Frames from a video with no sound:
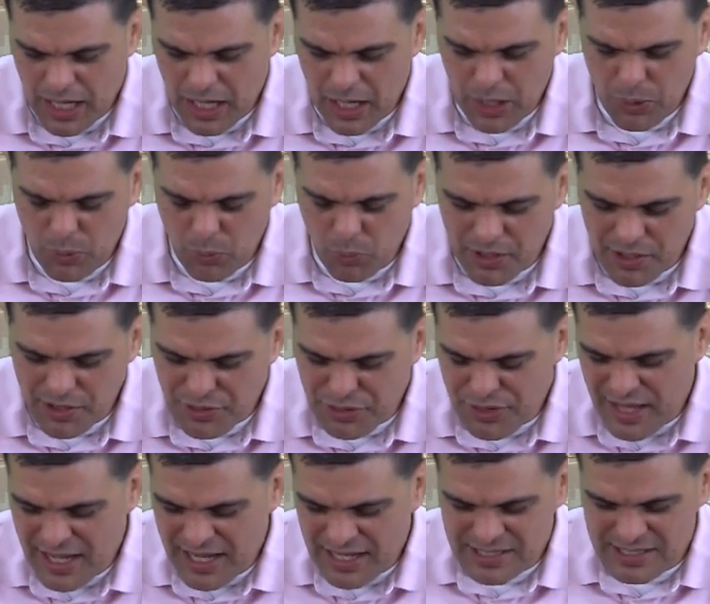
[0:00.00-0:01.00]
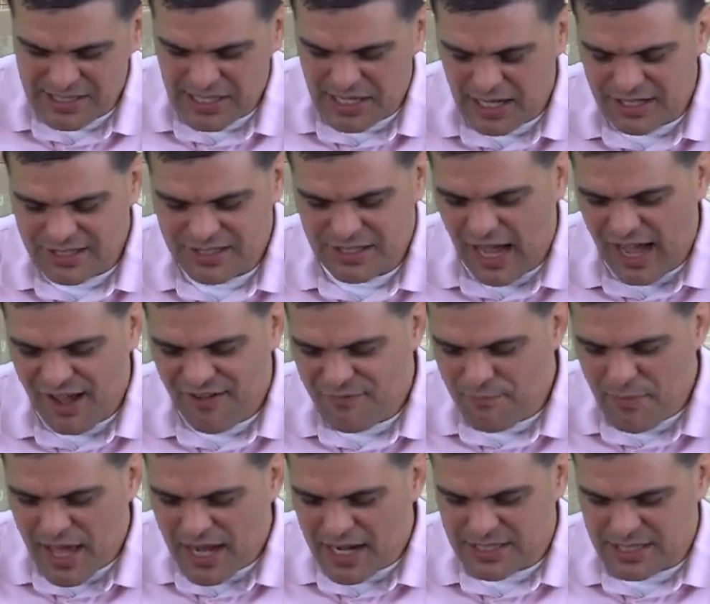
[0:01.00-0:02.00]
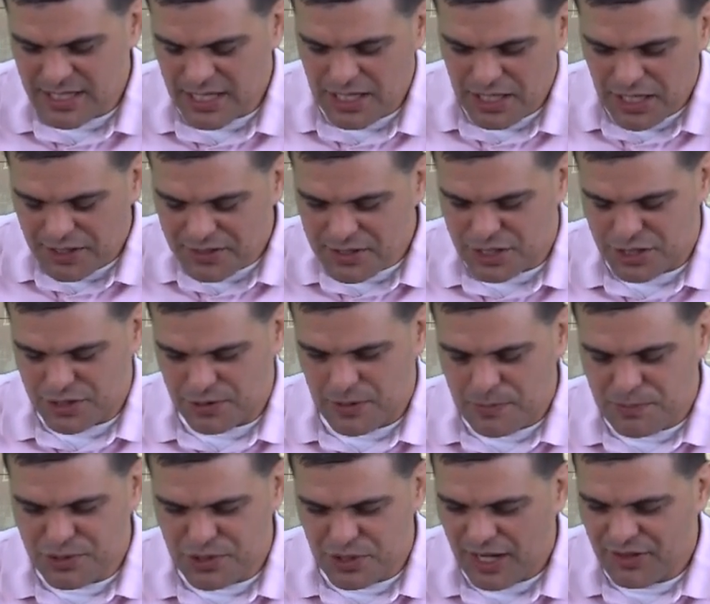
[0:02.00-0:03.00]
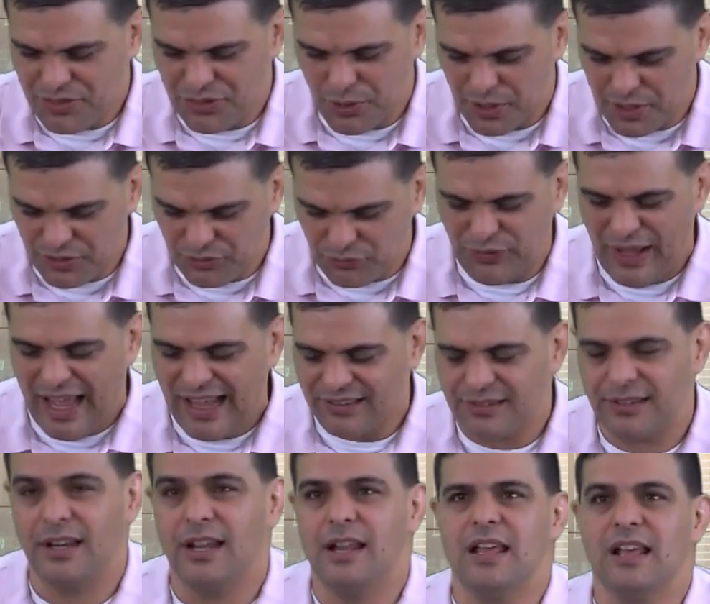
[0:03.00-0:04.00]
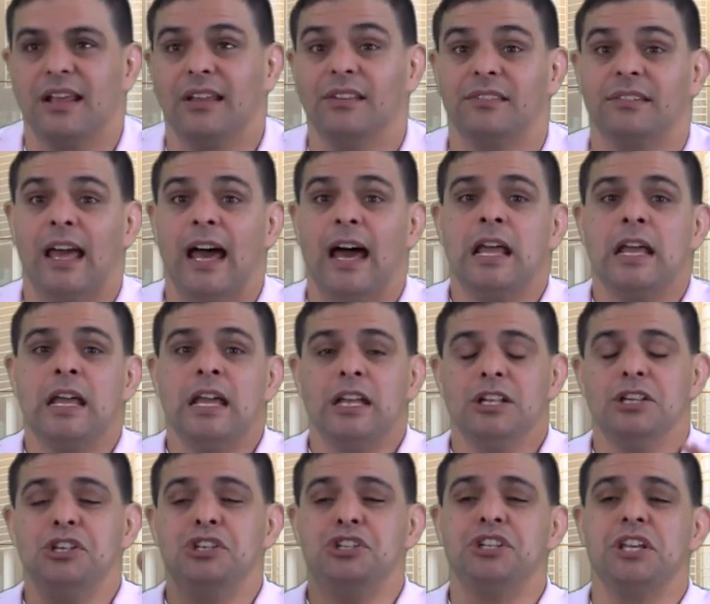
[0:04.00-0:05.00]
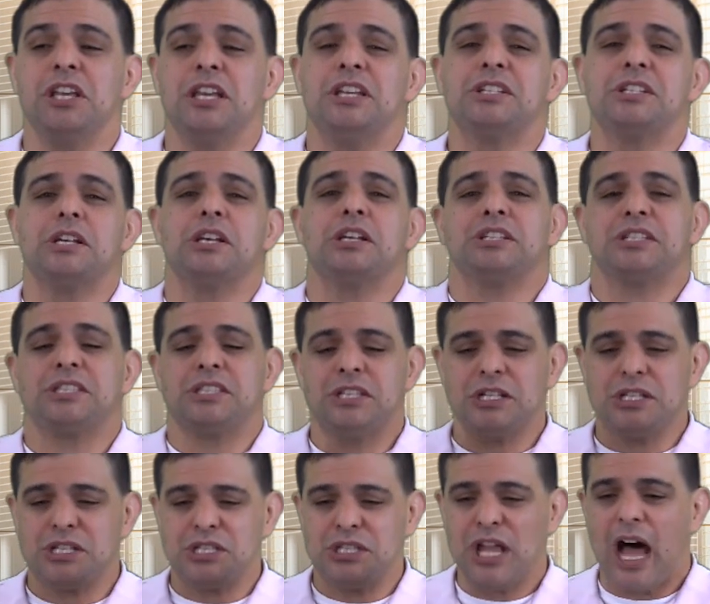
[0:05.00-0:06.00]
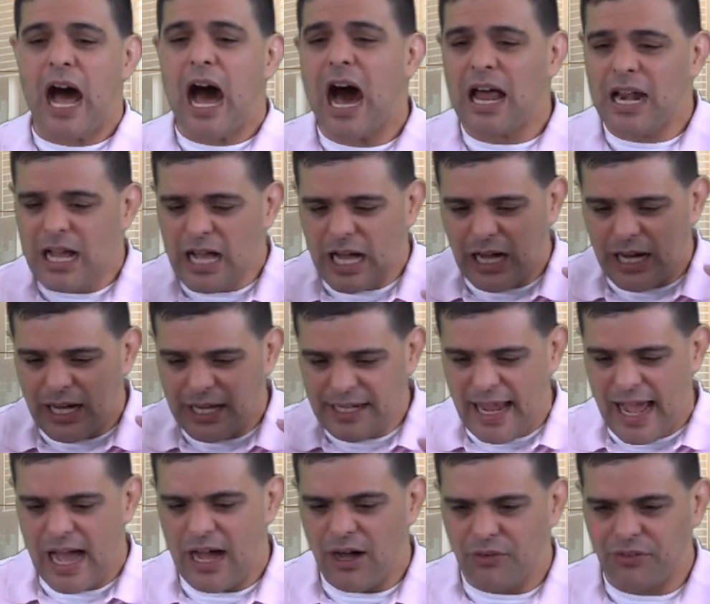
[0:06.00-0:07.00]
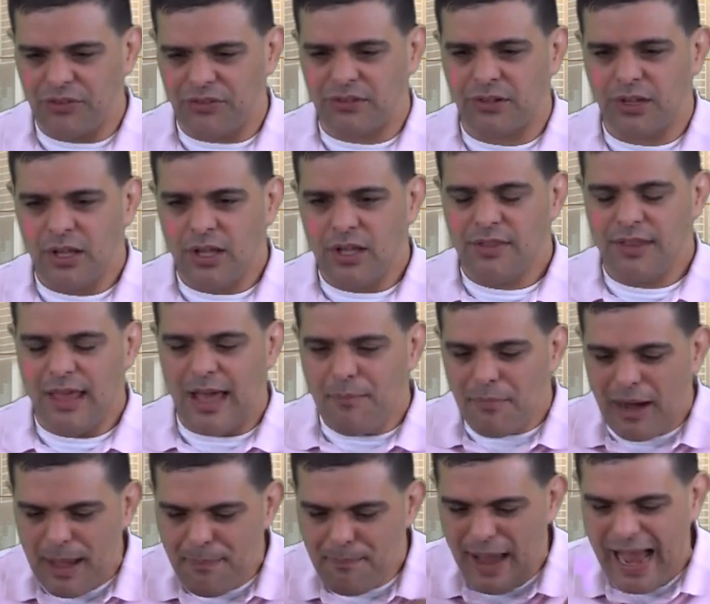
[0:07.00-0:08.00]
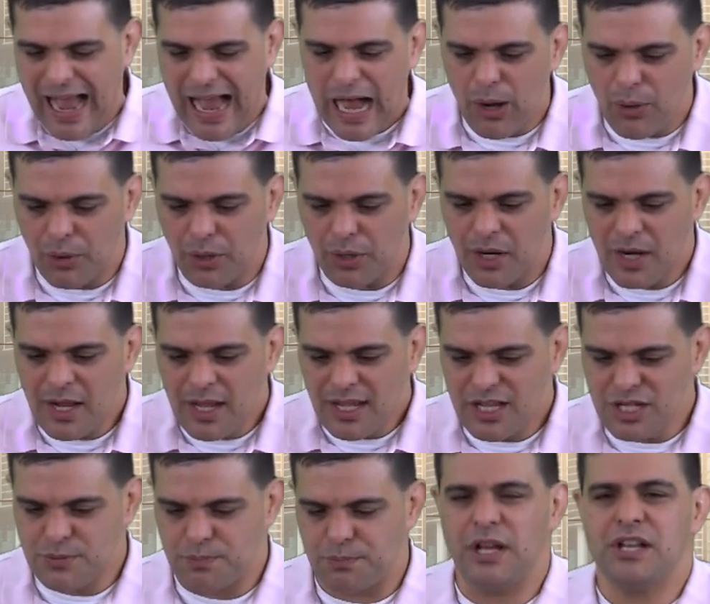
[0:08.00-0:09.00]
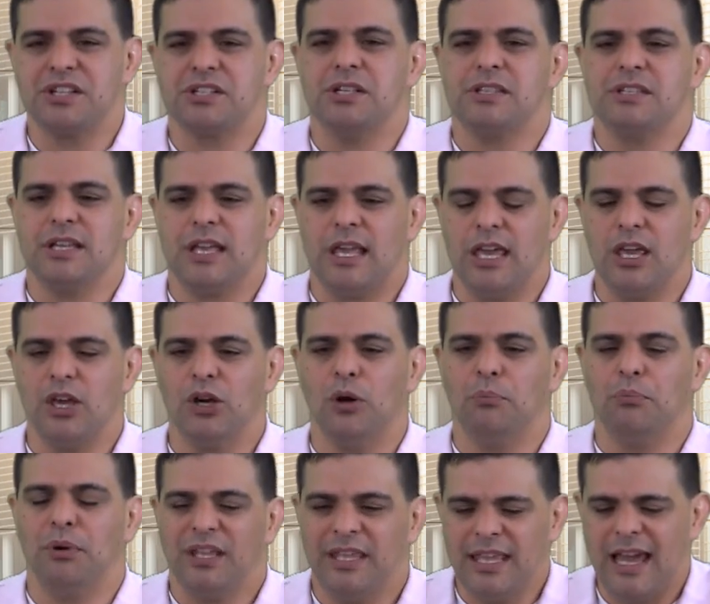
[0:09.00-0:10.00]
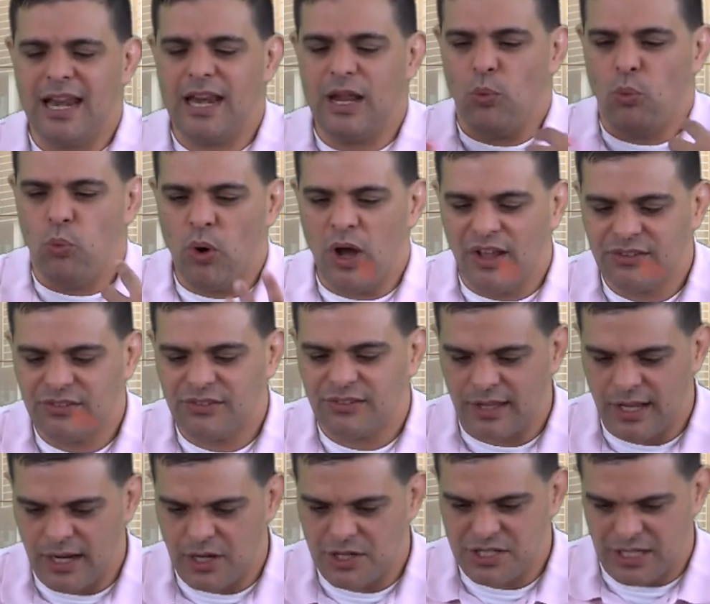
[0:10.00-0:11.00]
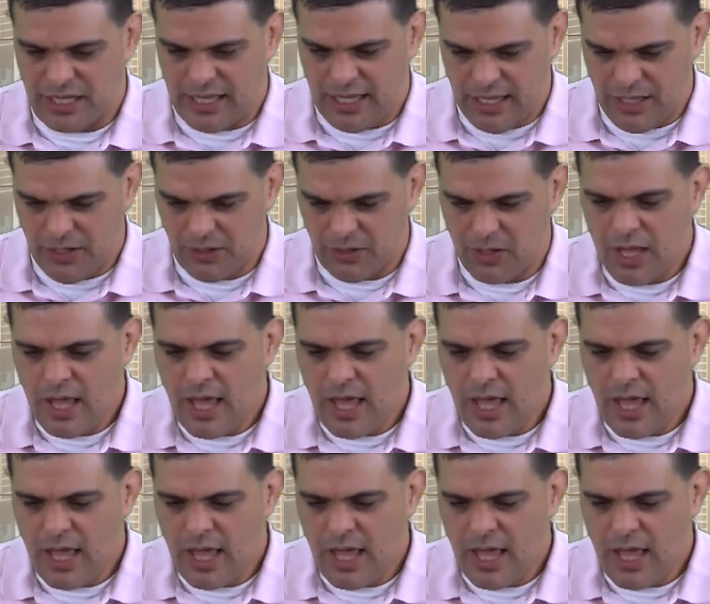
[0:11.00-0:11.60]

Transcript: One of the things that as I've meditated on this scripture, I thought is fascinating is that Jesus does not announce that my power is present to heal, but yet it was there to heal.